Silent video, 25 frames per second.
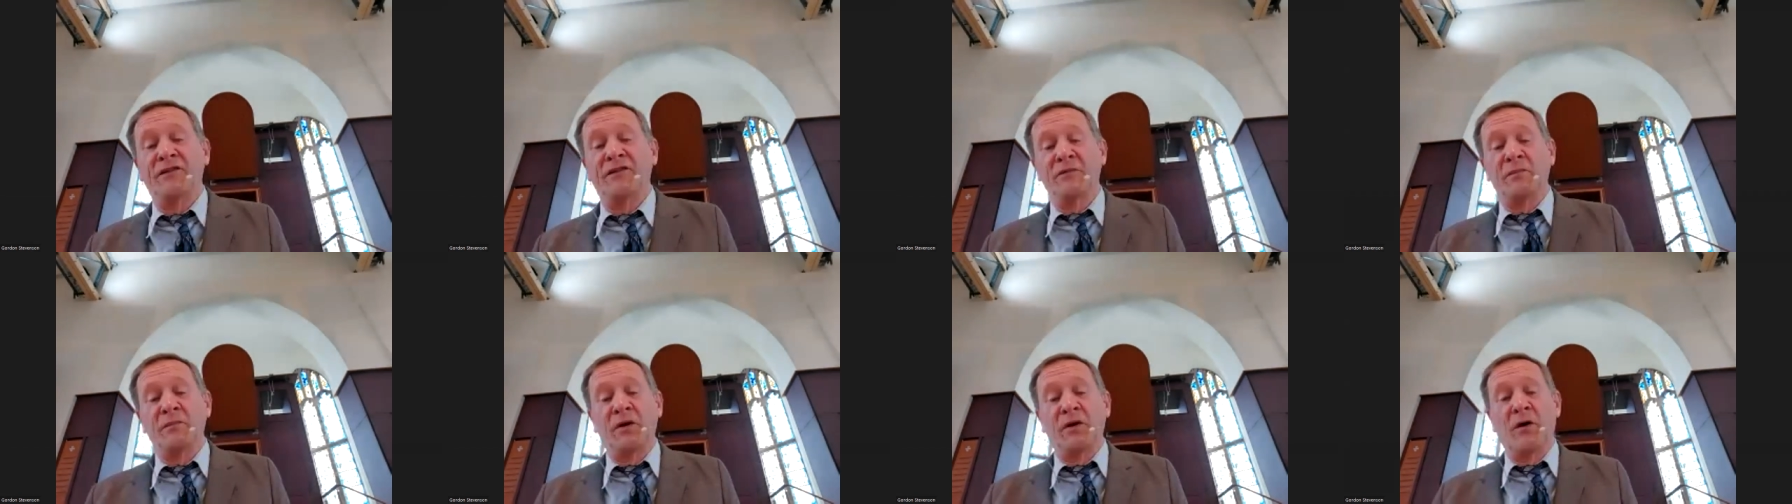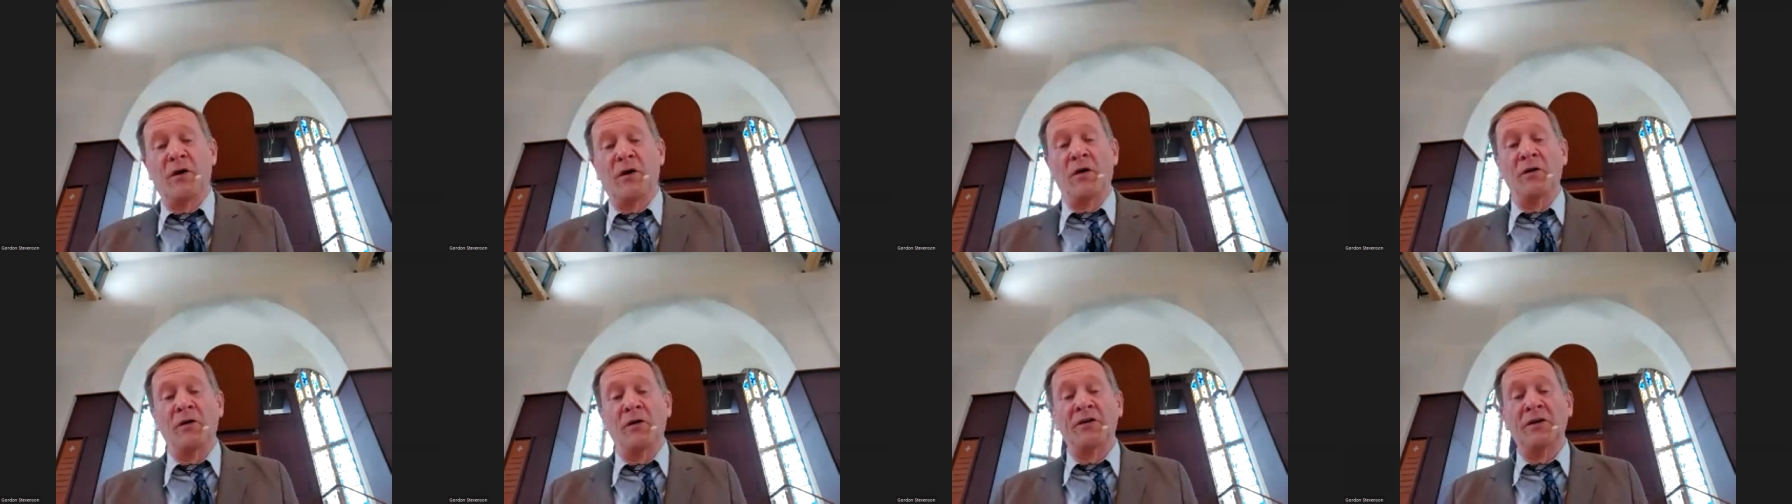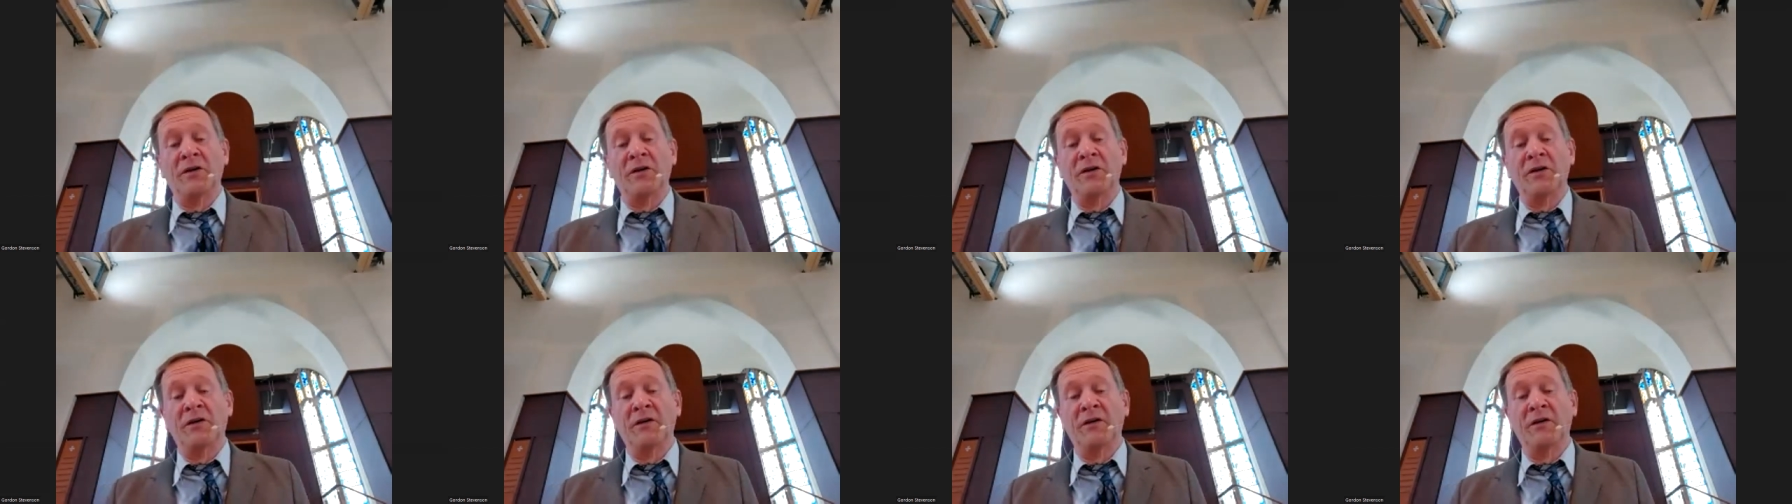from God,
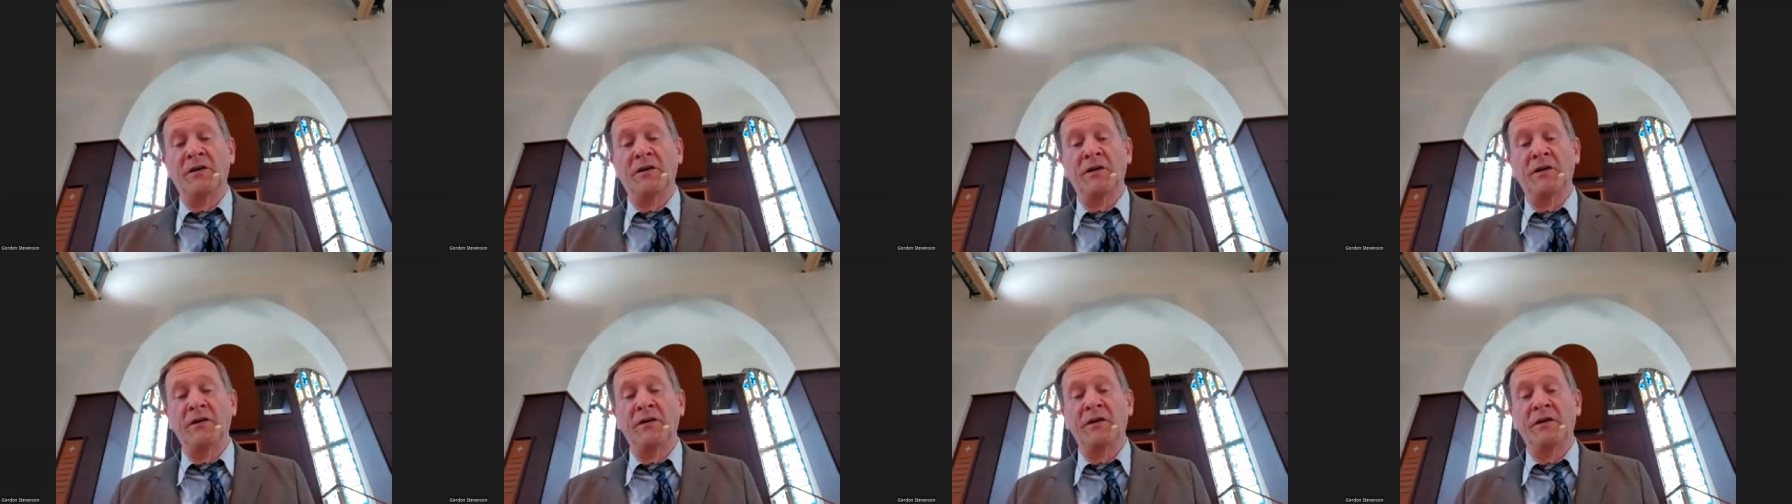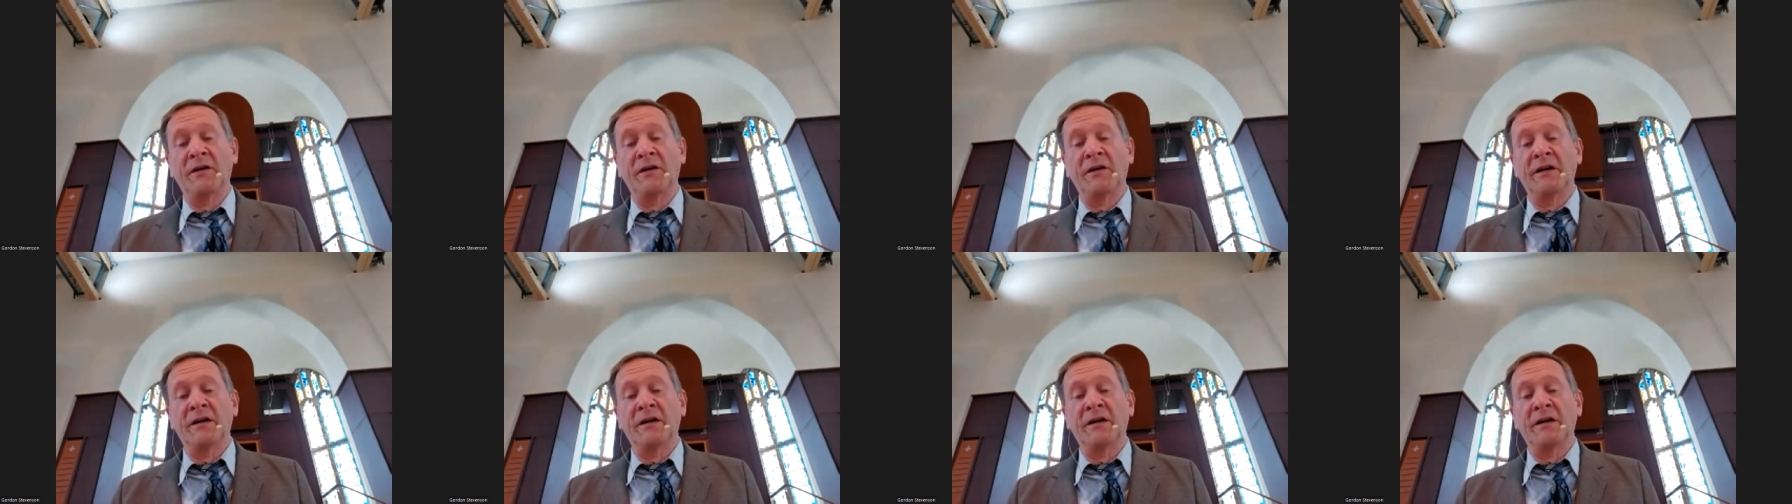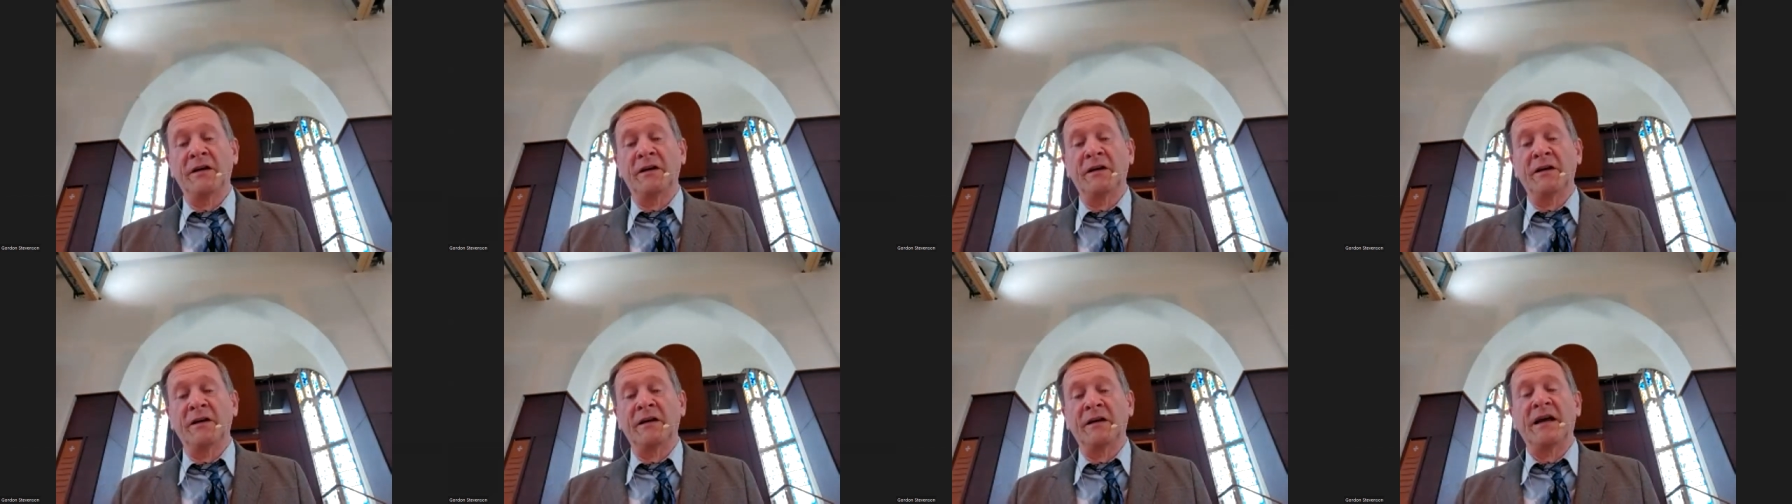
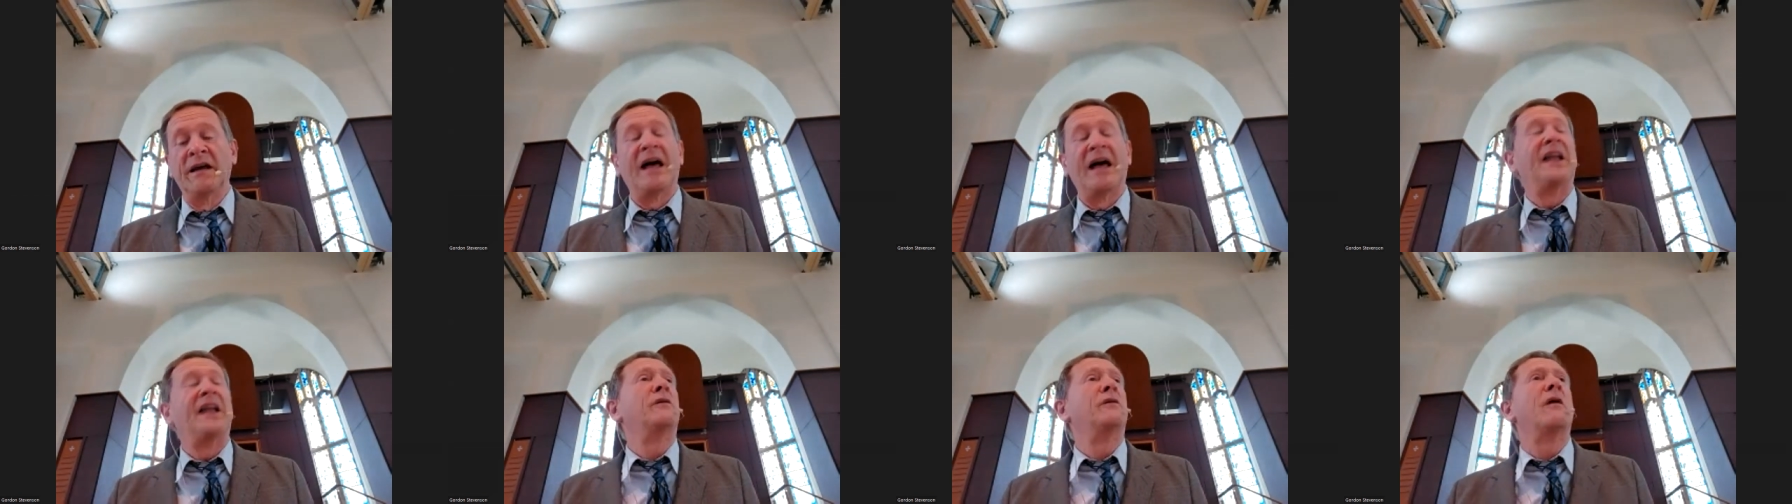and